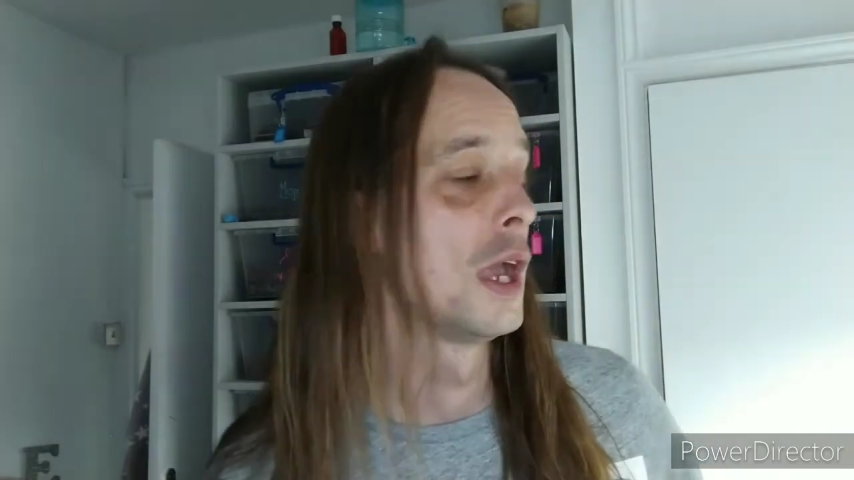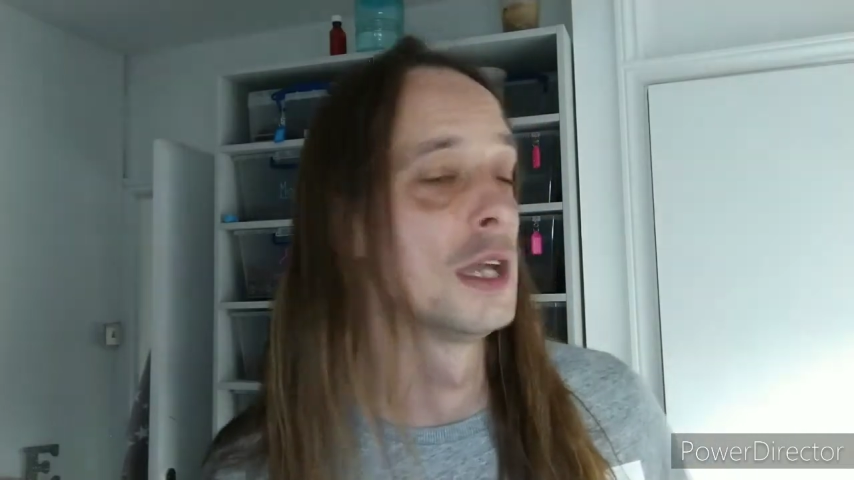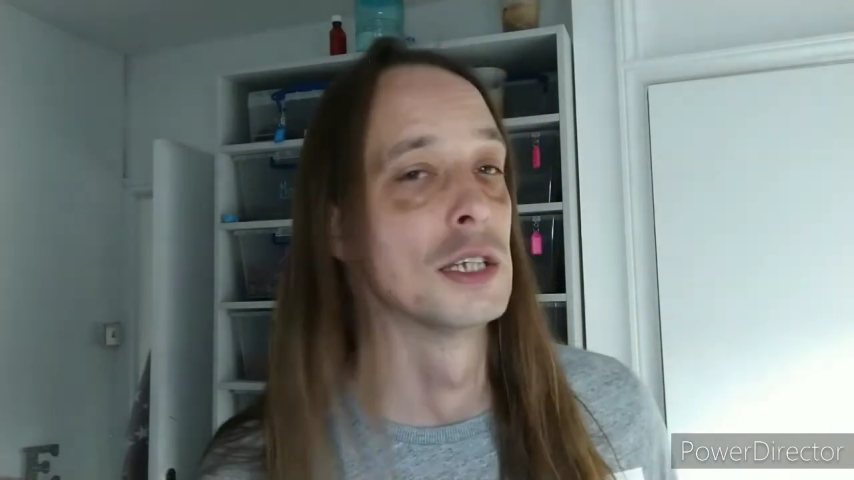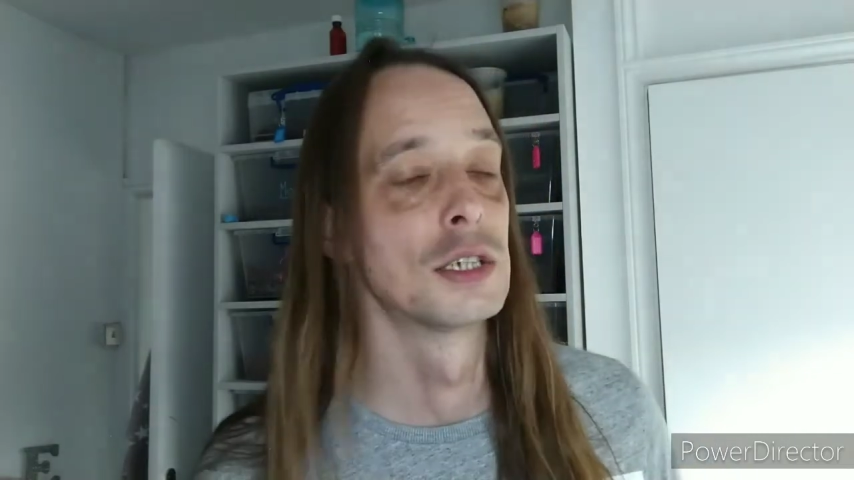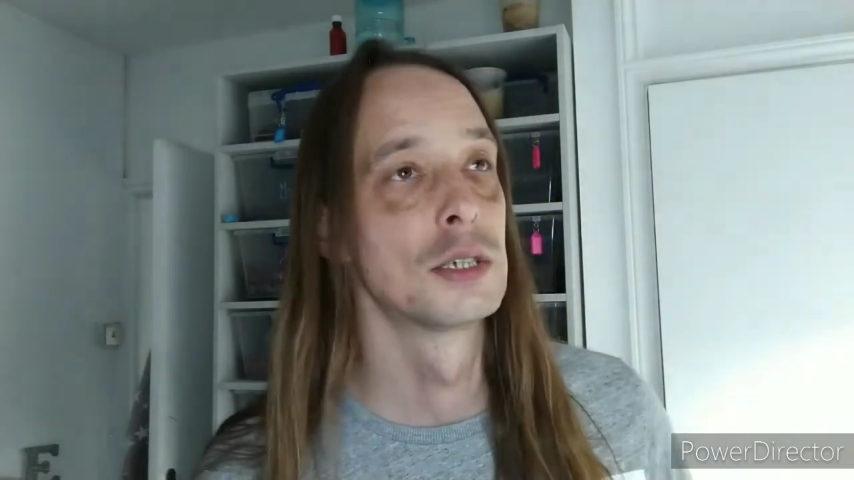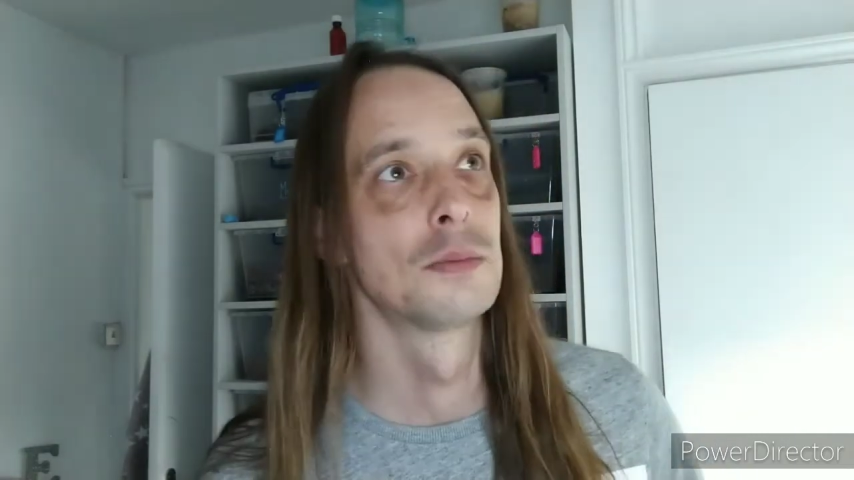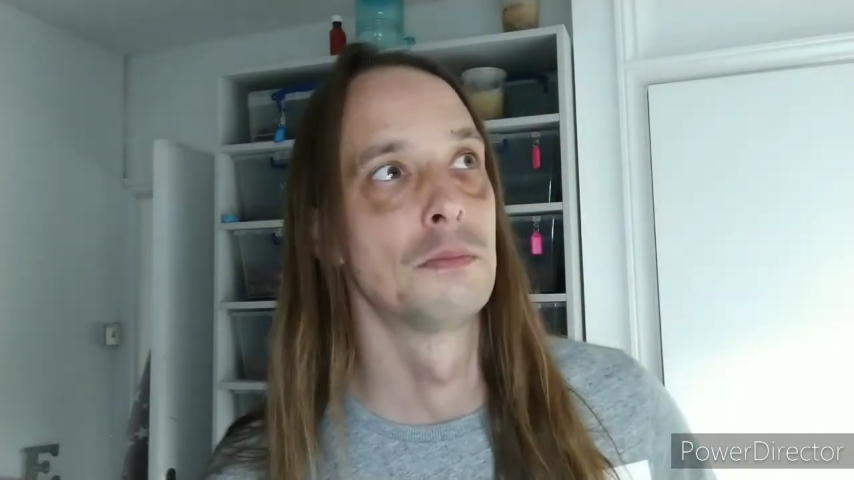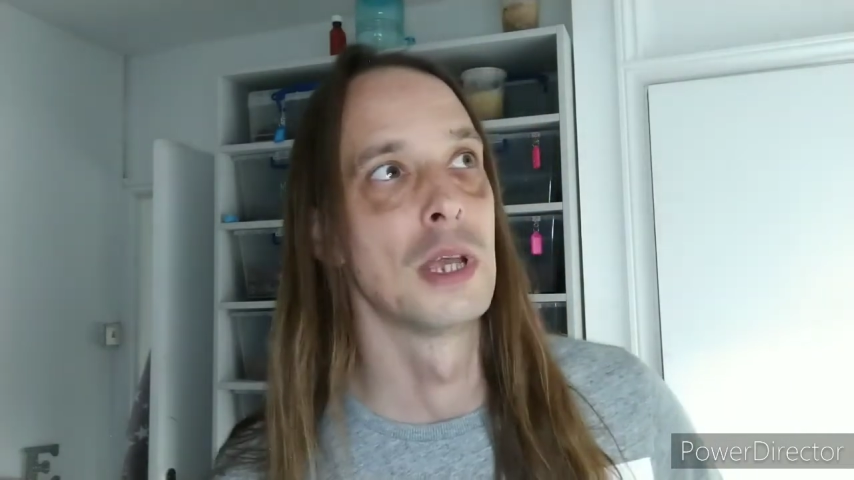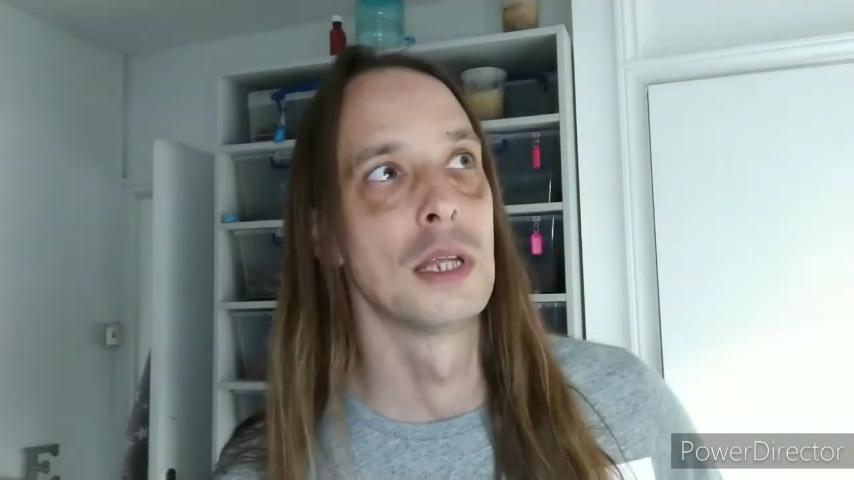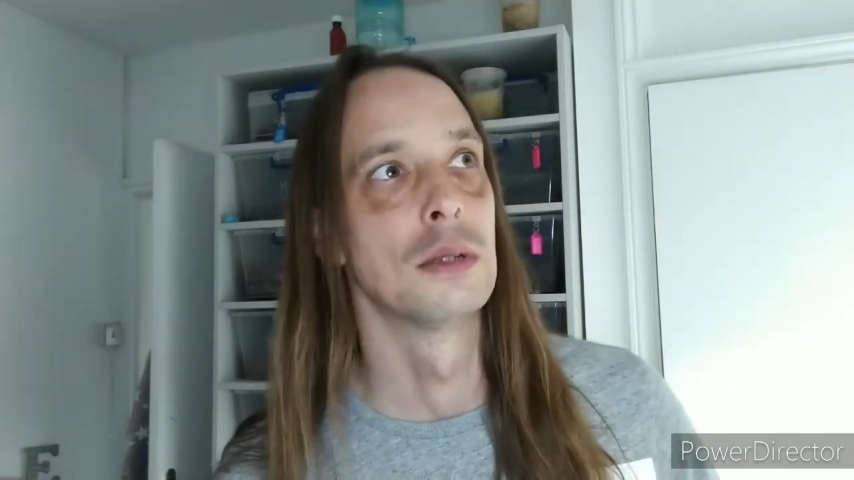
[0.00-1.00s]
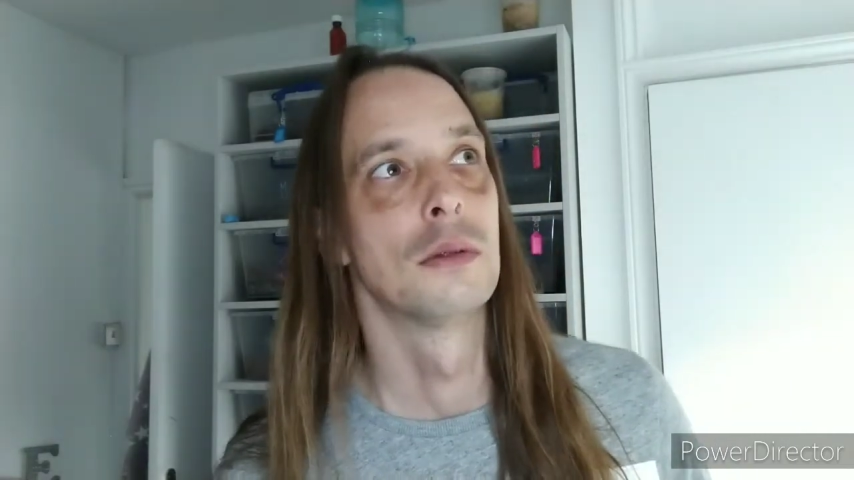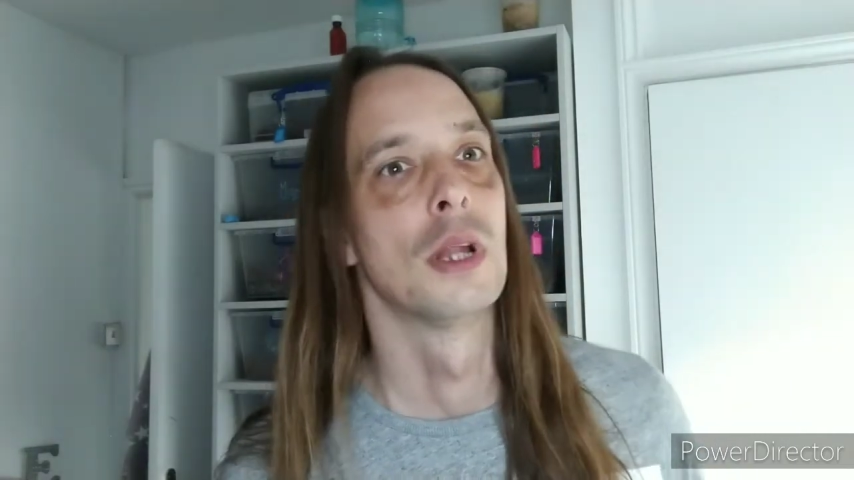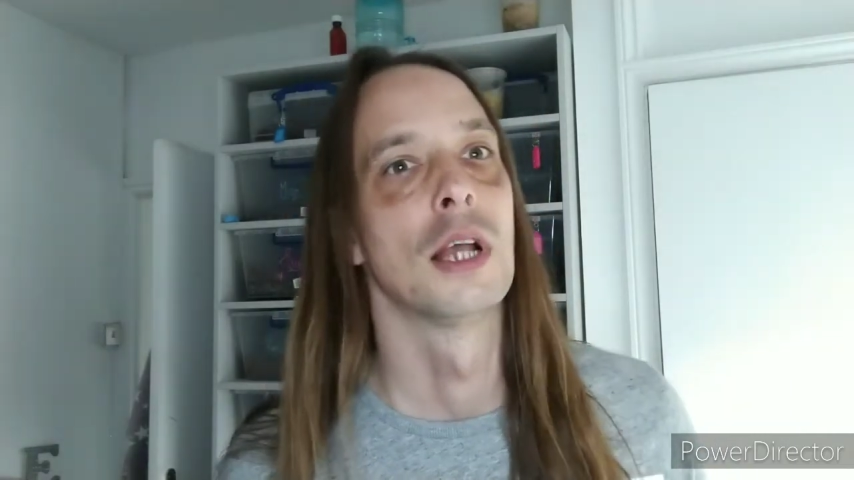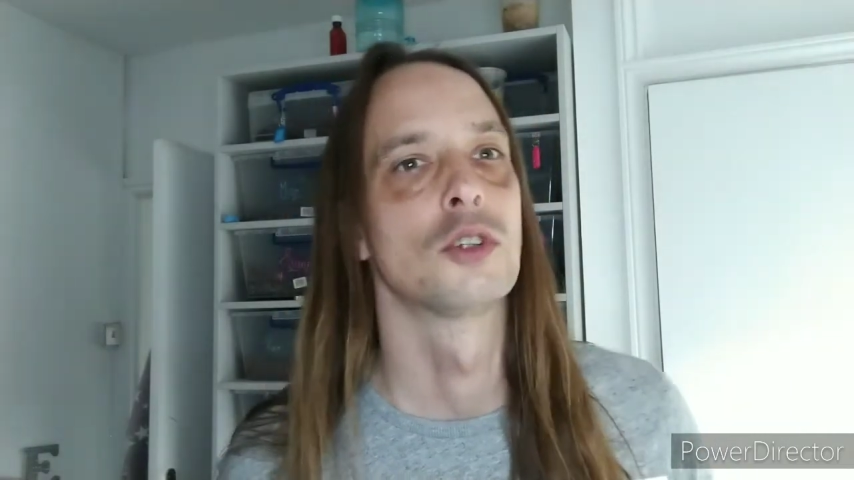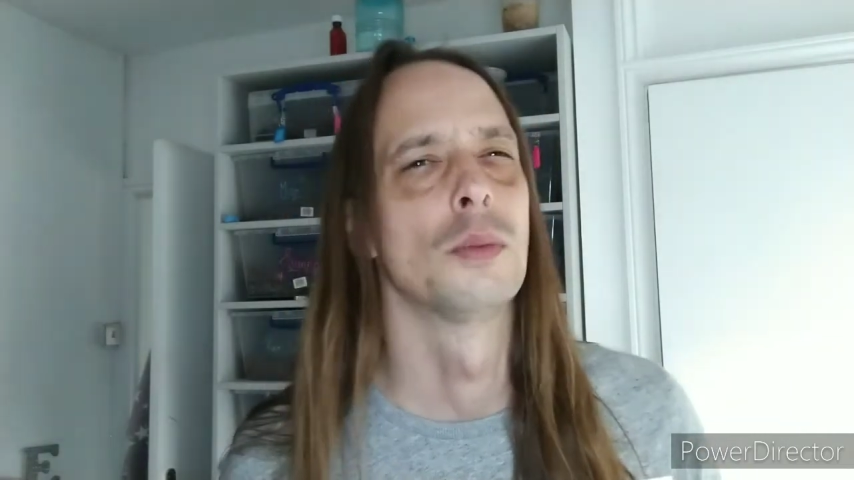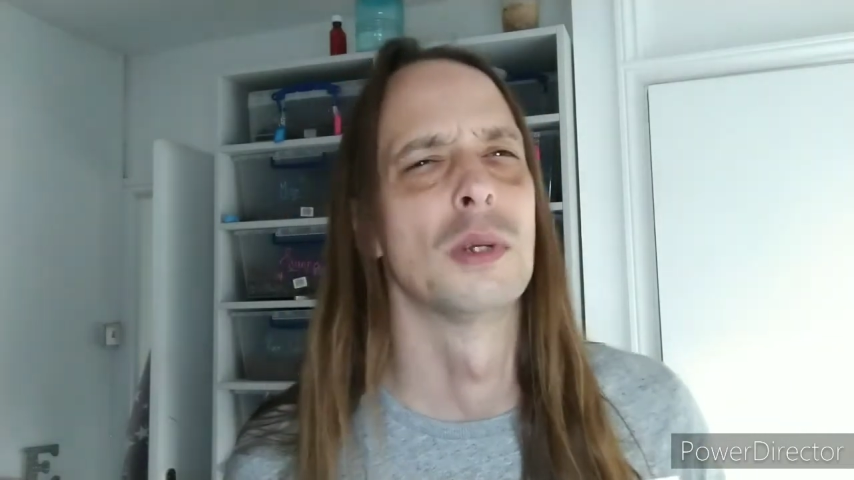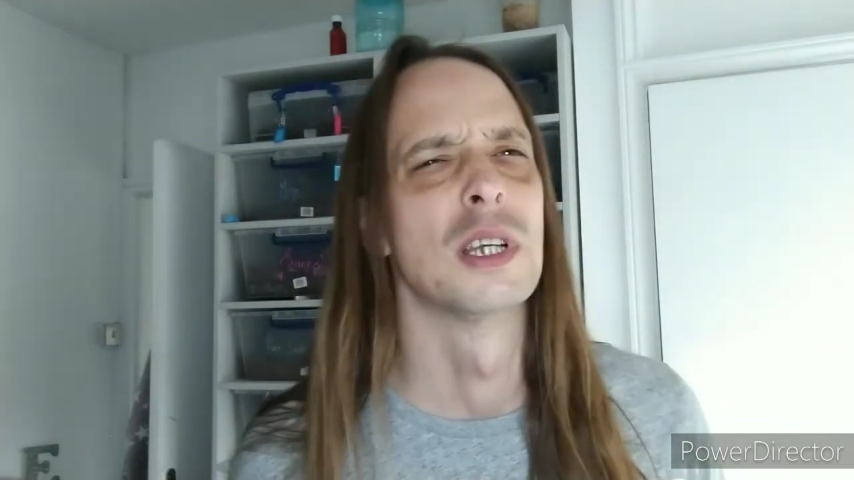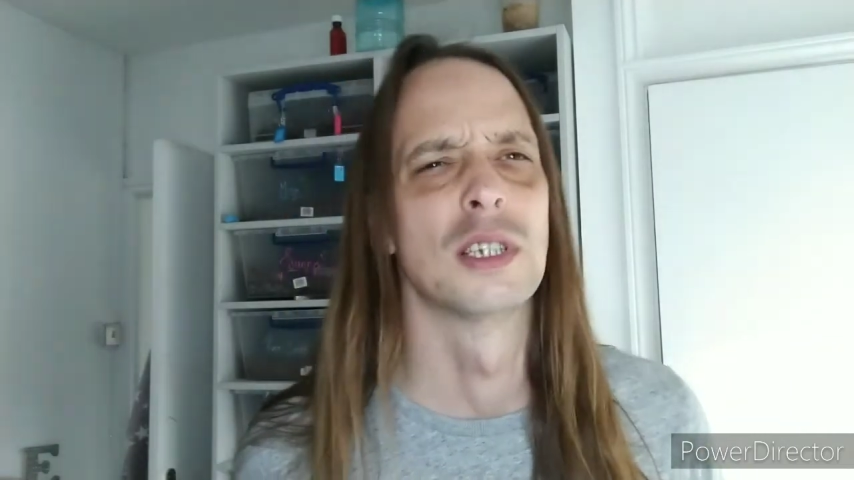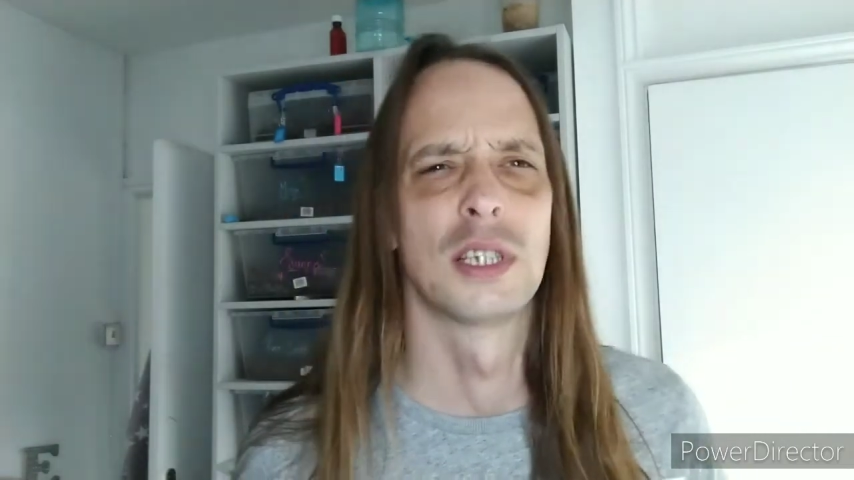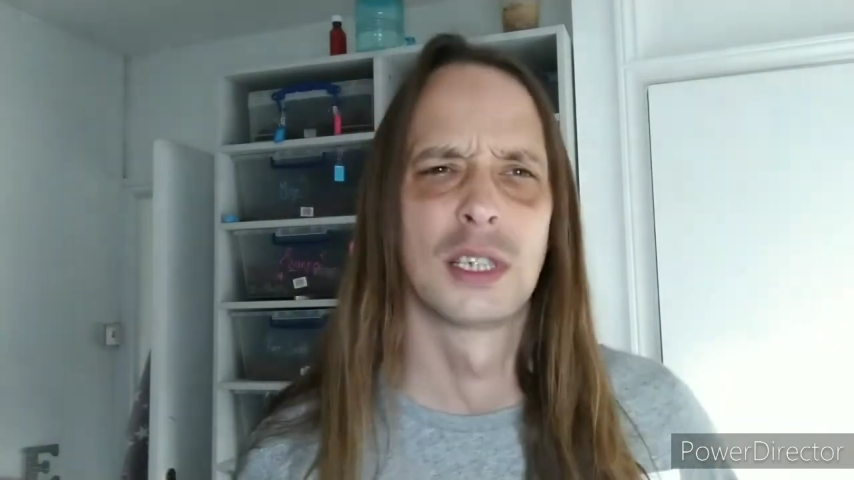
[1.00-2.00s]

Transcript: He's been the last couple of years,